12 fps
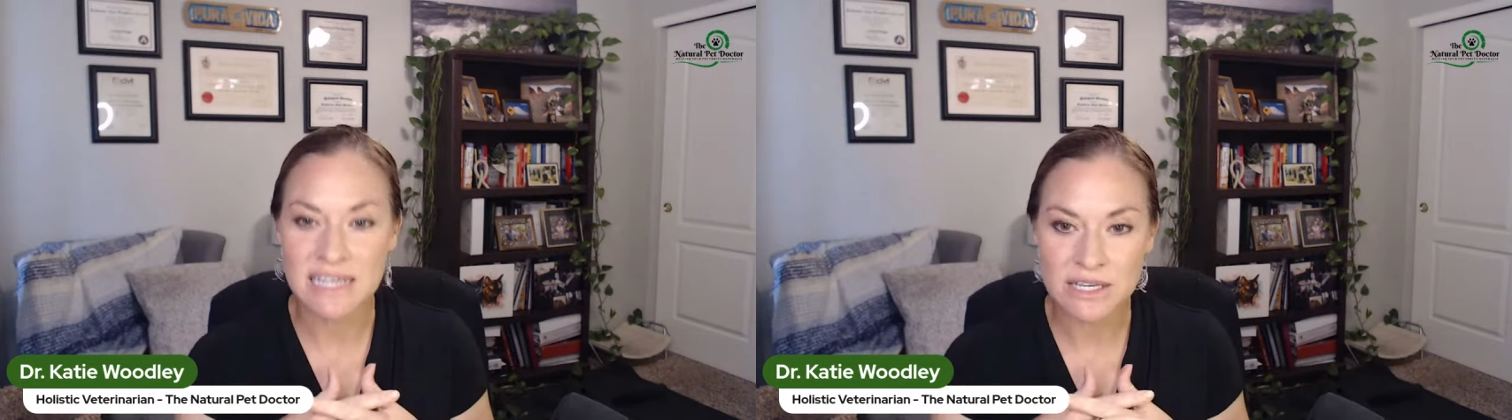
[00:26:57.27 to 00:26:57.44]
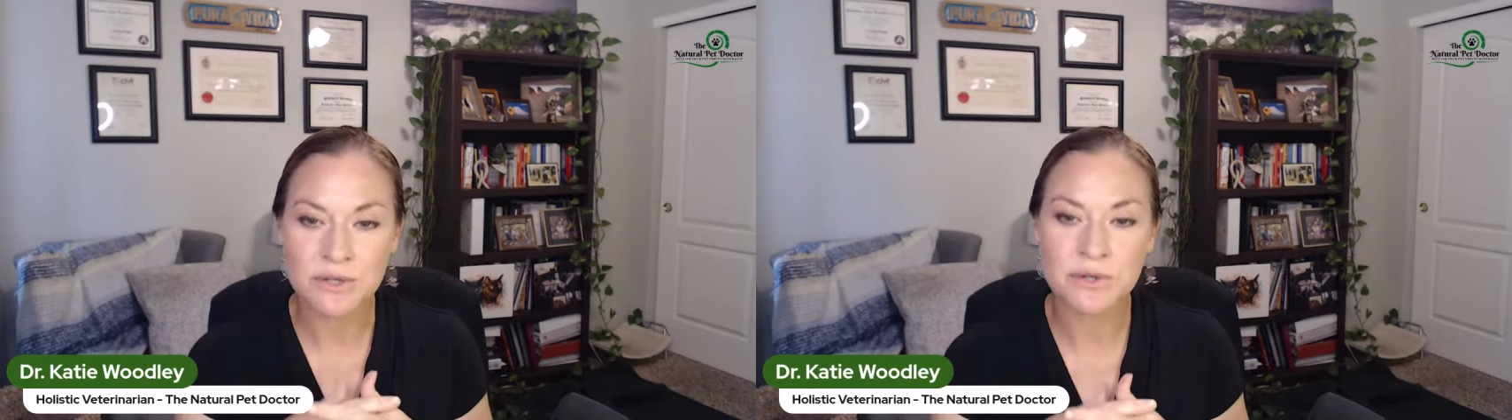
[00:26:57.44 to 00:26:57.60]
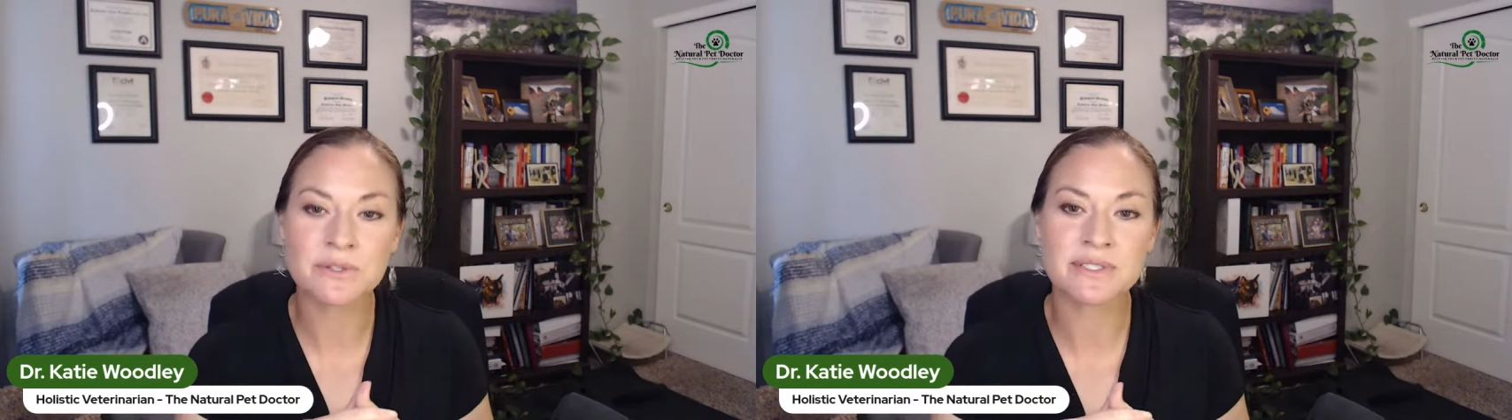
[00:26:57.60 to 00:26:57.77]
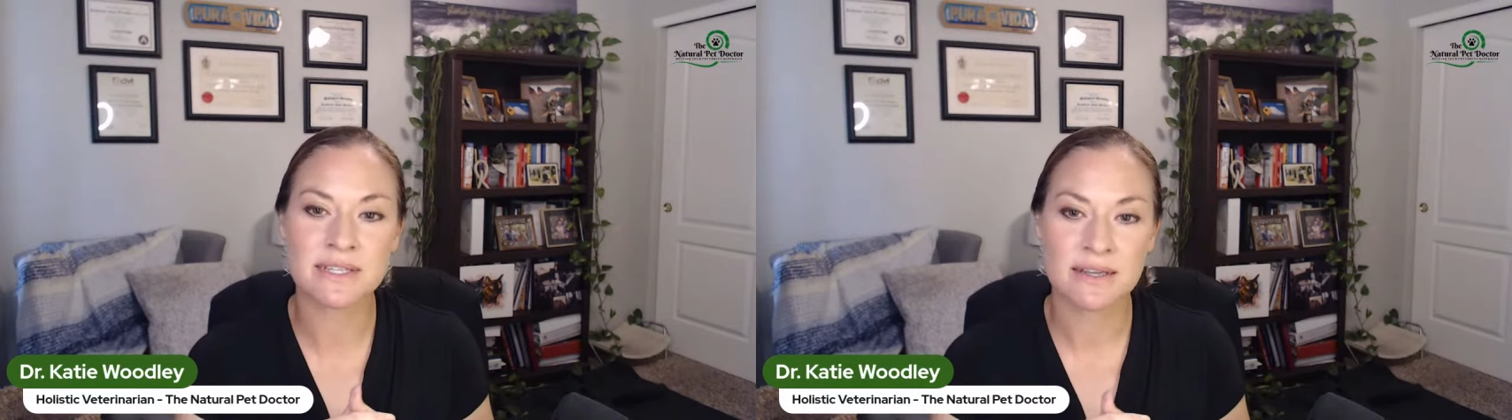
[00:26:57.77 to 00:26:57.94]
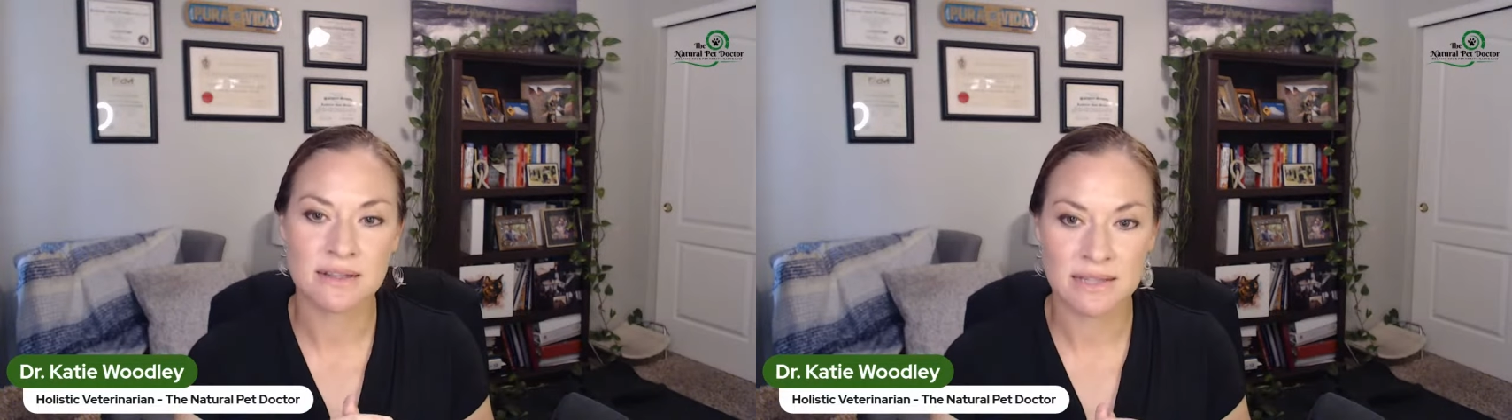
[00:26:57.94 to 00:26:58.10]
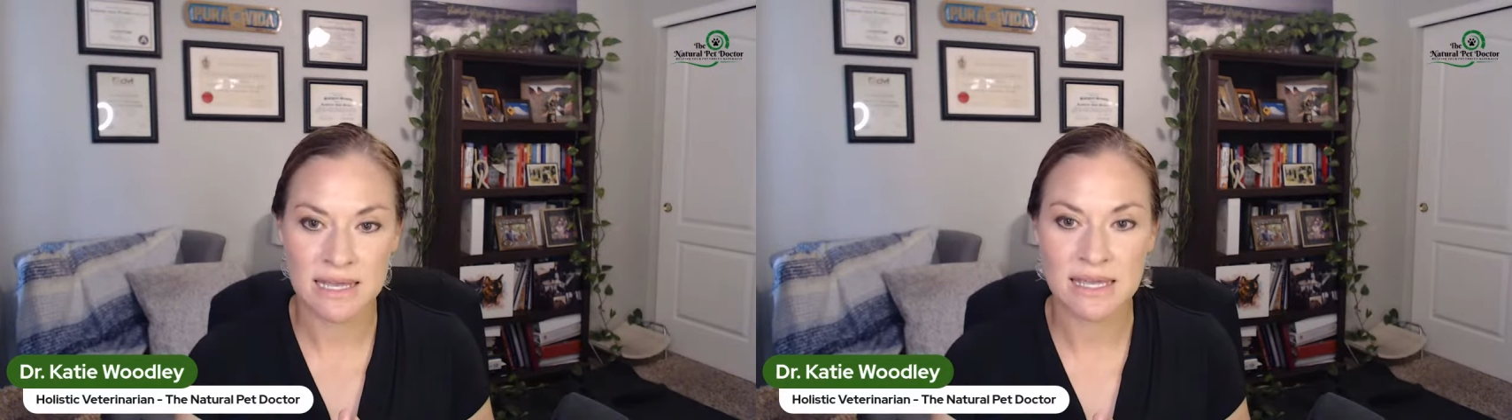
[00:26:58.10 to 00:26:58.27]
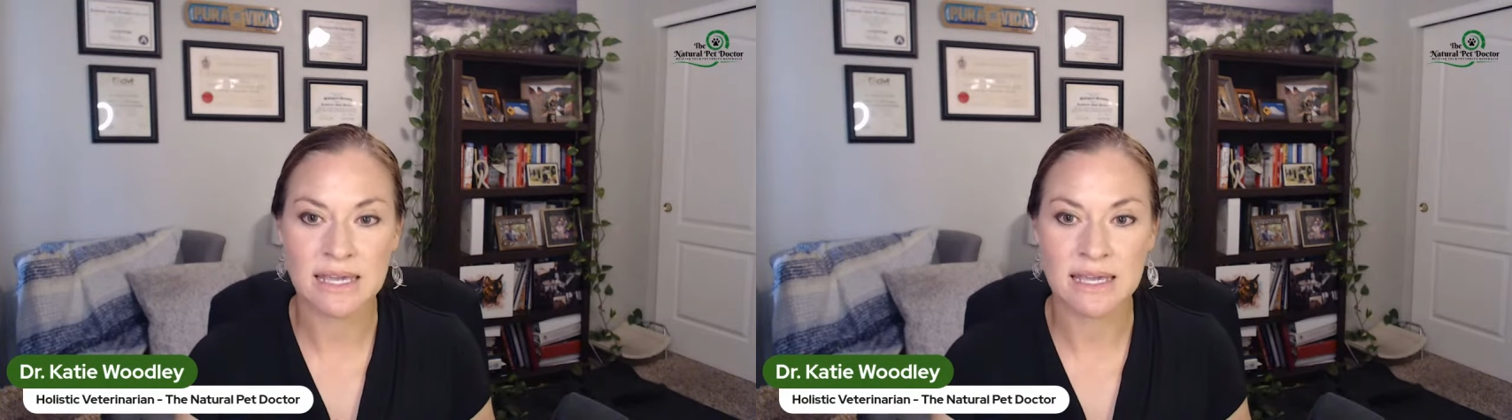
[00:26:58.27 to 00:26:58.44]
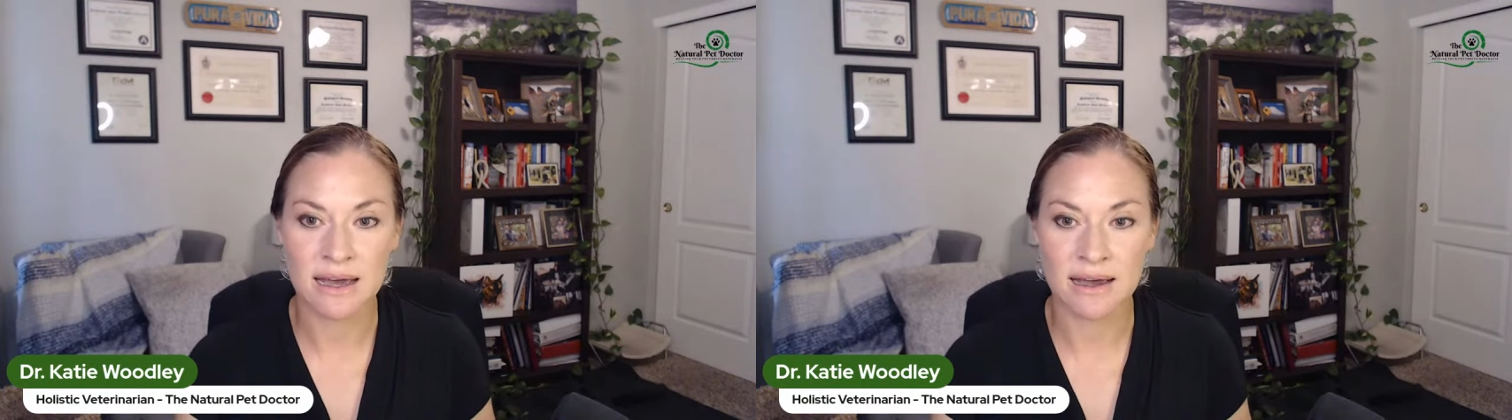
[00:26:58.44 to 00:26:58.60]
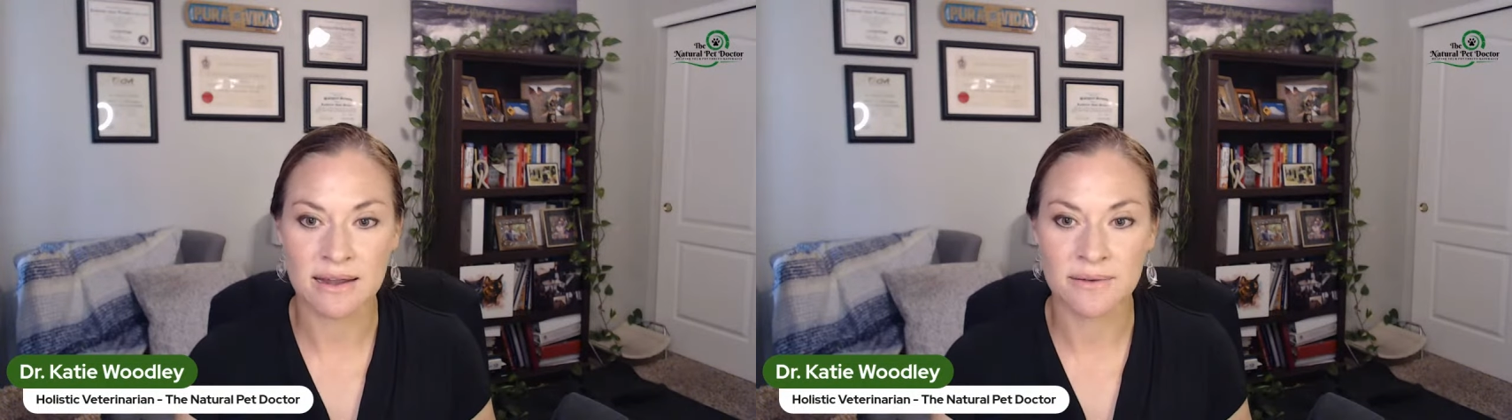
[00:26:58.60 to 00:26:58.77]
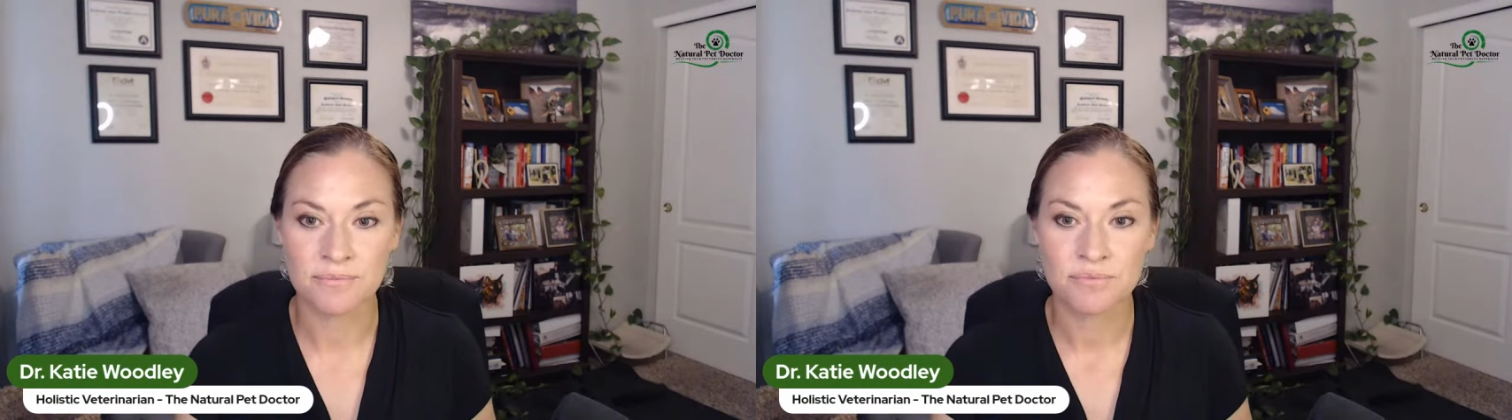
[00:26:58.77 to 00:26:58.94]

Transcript: heals leaky gut